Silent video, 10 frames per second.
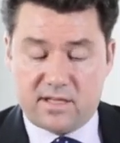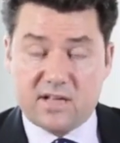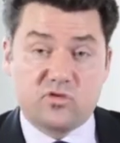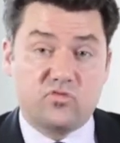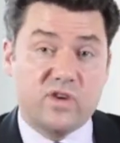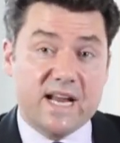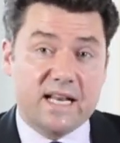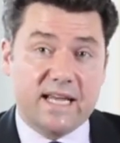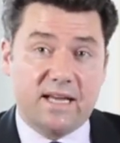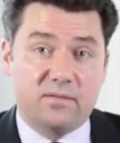That's
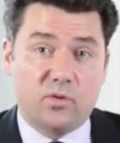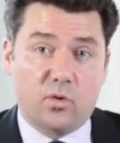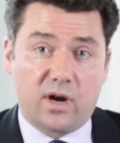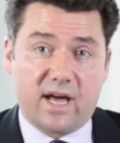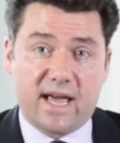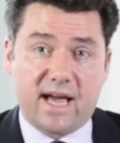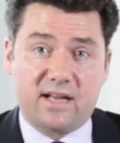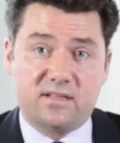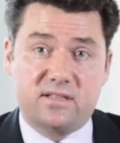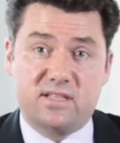really all I
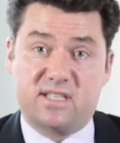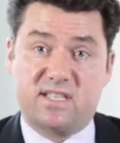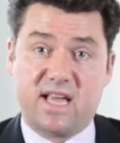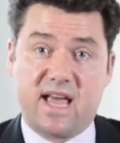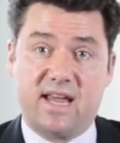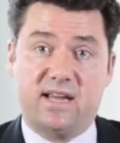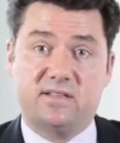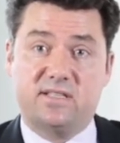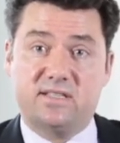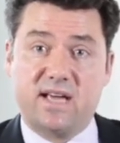had to
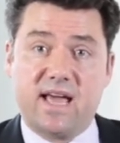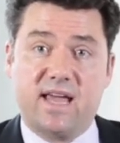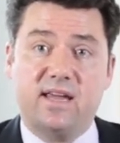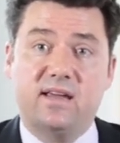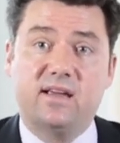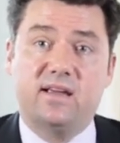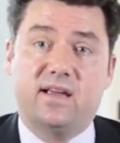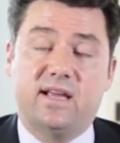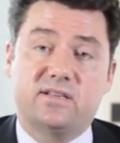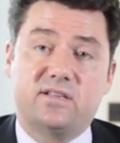say today
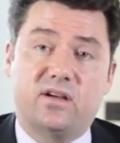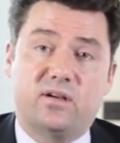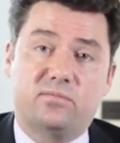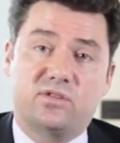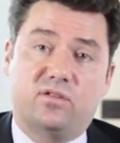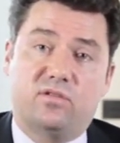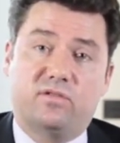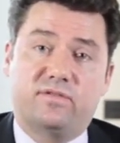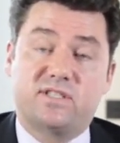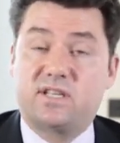in terms
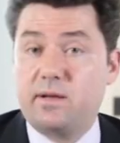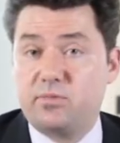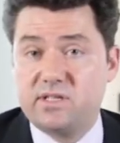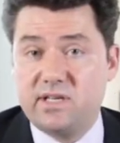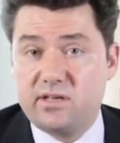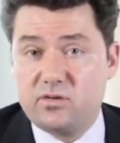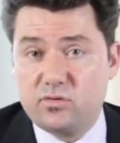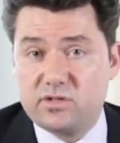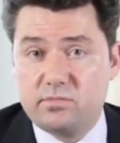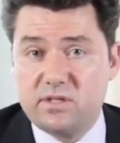of celebrity
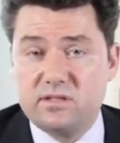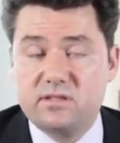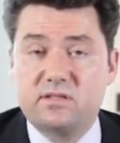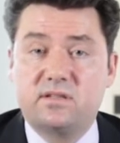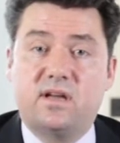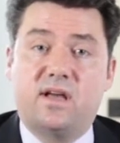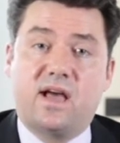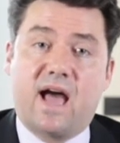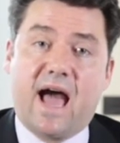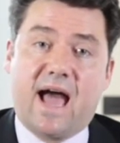endorsements
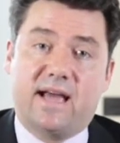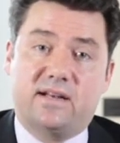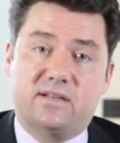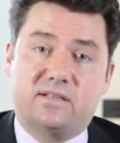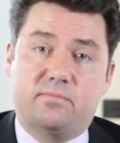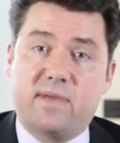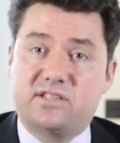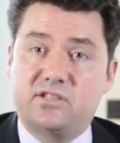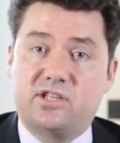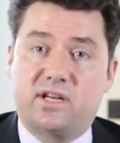and
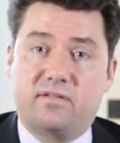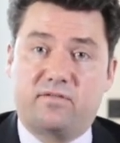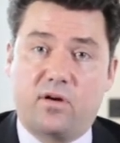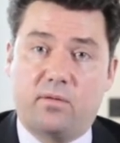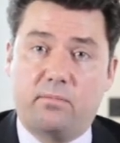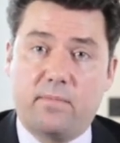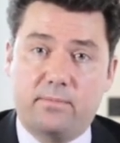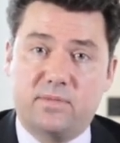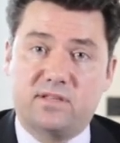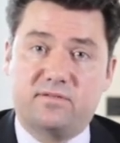messaging from
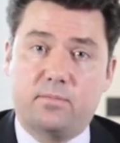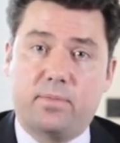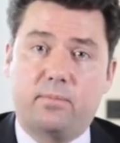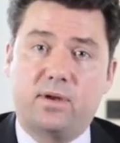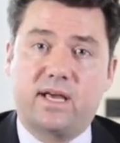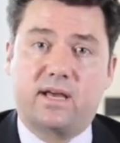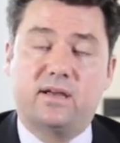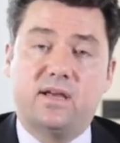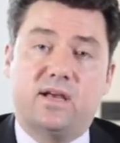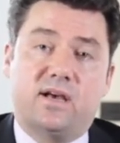members of the
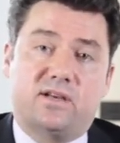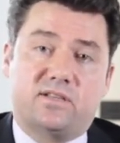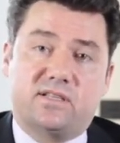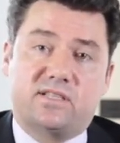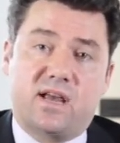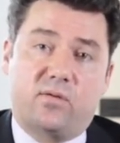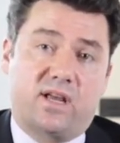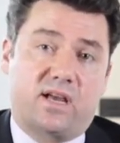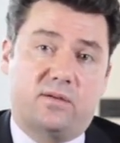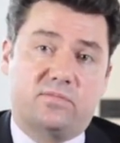public. As I say,
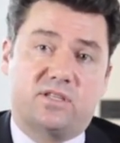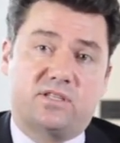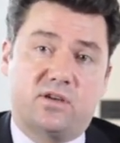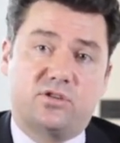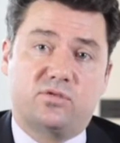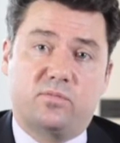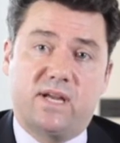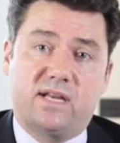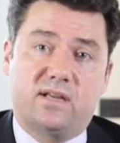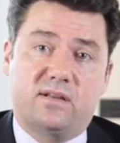when it comes to social
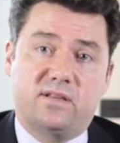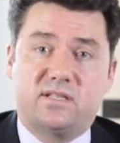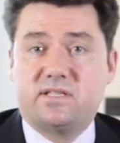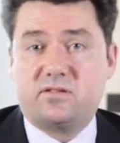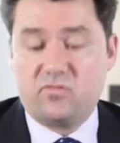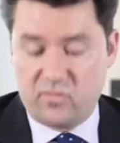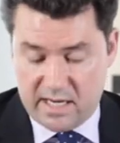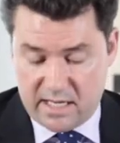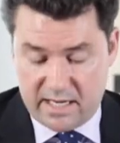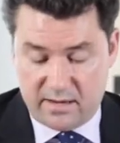media, this is a
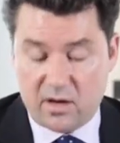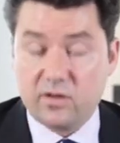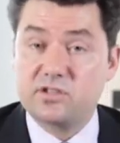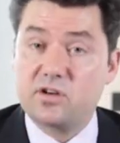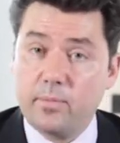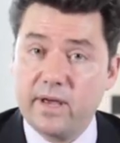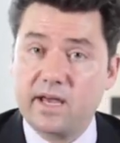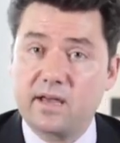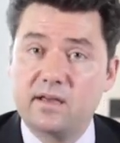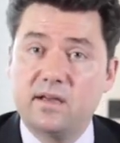really hot
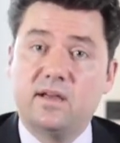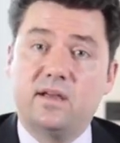topic.